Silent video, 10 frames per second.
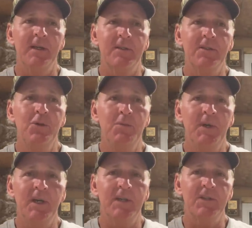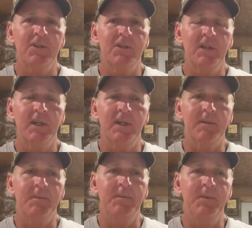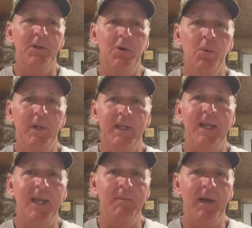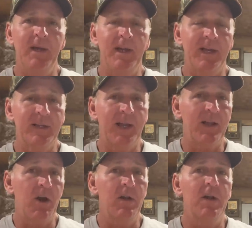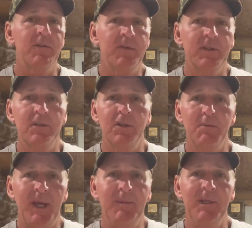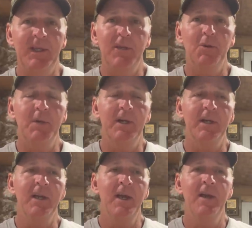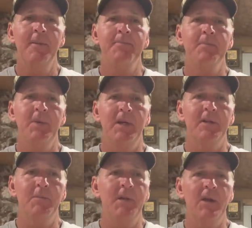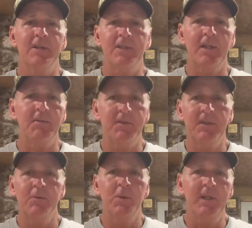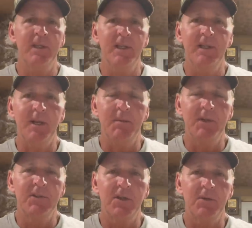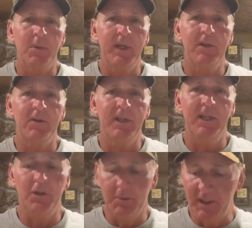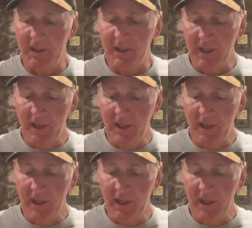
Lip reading: too much, you know, when it came out. I caught a lot of fish on the baby Gedo bug, but to be honest, I never really did that much on the regular Gedo bug.